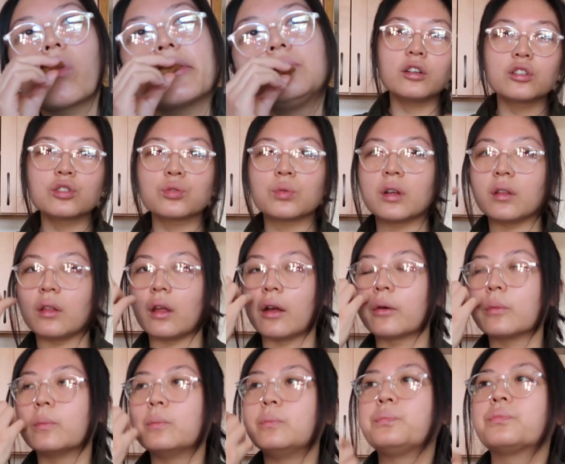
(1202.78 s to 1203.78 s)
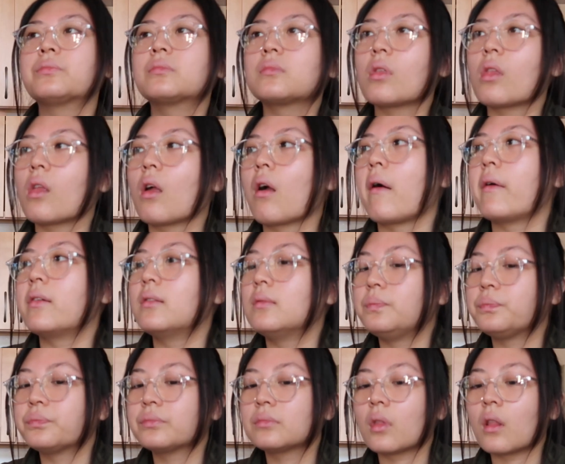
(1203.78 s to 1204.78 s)
Here's what I think.
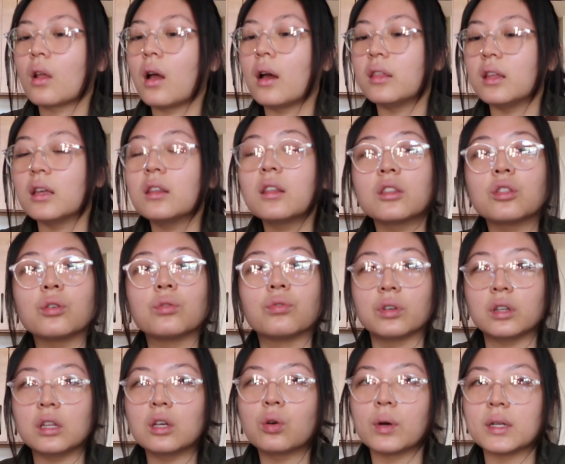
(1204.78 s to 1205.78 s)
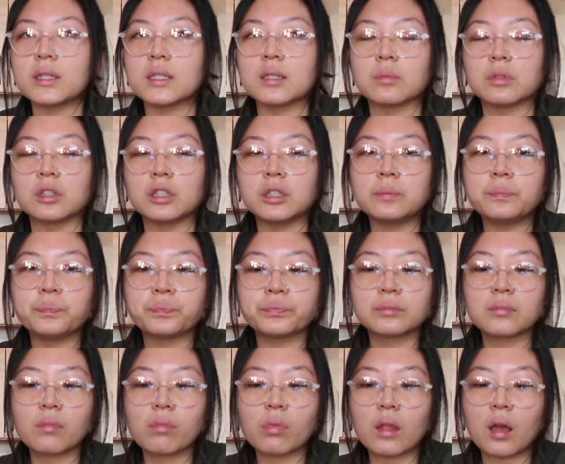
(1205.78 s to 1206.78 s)
I think that they're really quite similar,
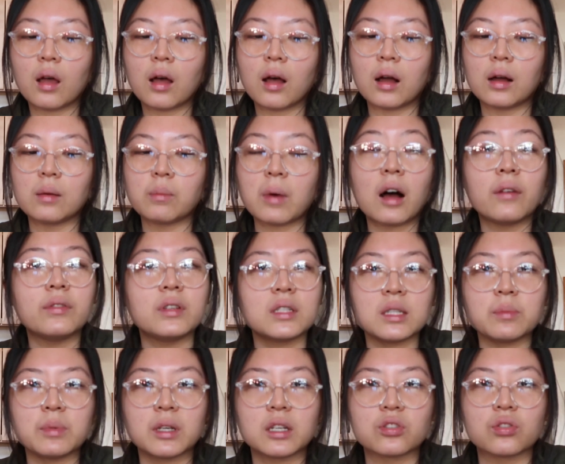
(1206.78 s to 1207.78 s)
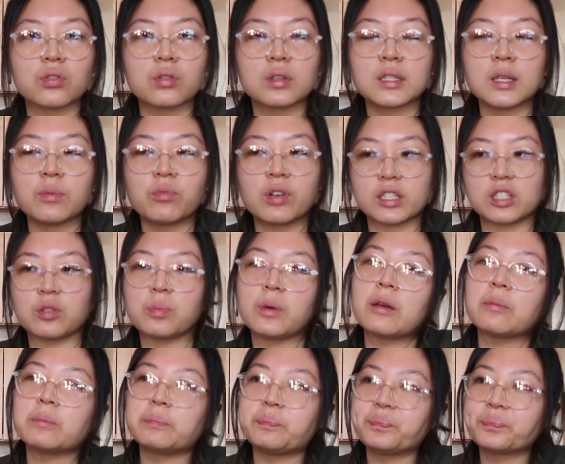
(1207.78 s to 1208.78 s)
um, obviously because they're the same
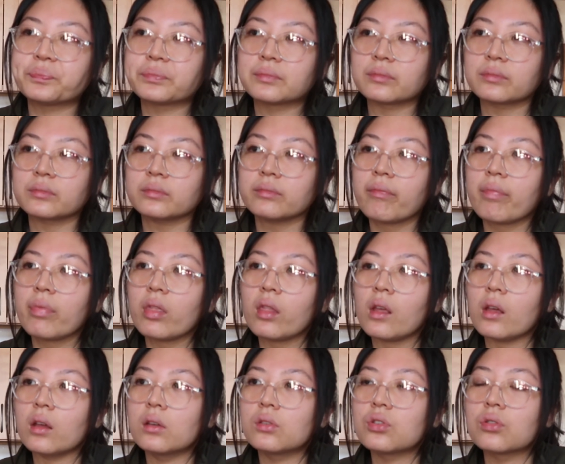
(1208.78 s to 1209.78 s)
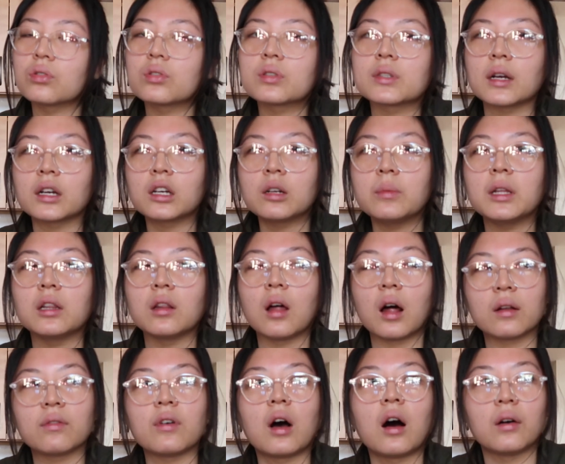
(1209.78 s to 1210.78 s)
recipe. So there's not gonna be a
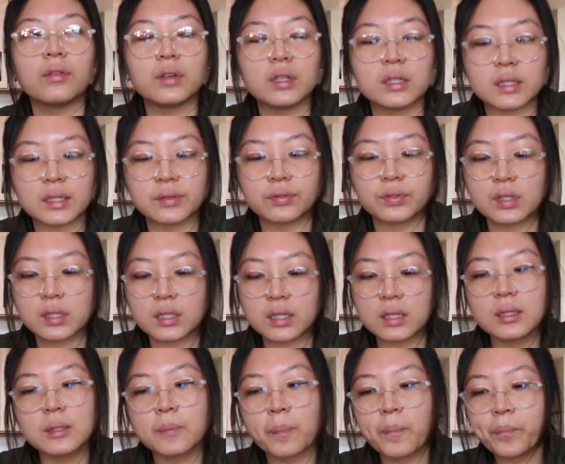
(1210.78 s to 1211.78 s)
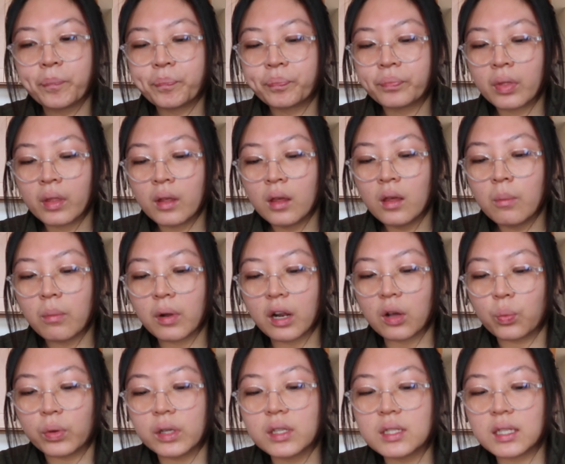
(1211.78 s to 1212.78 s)
lot of obvious differences, but I
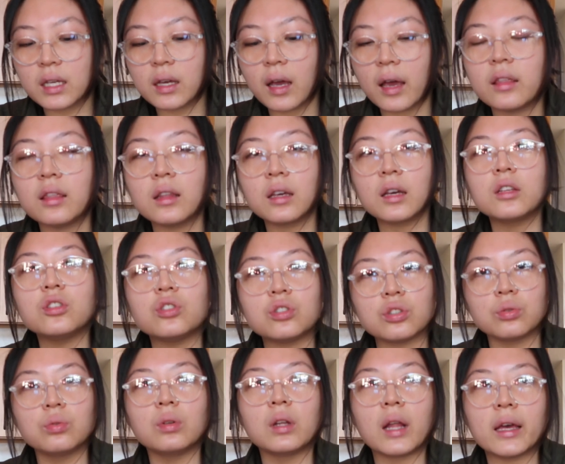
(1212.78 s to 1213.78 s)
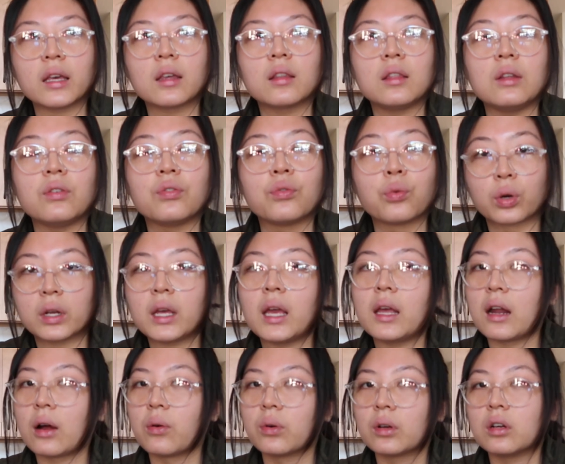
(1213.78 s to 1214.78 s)
will say, I think I do like the
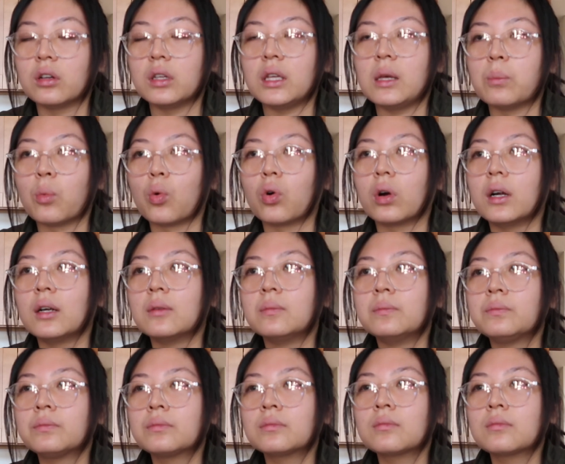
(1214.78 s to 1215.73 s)
48 hour cookie more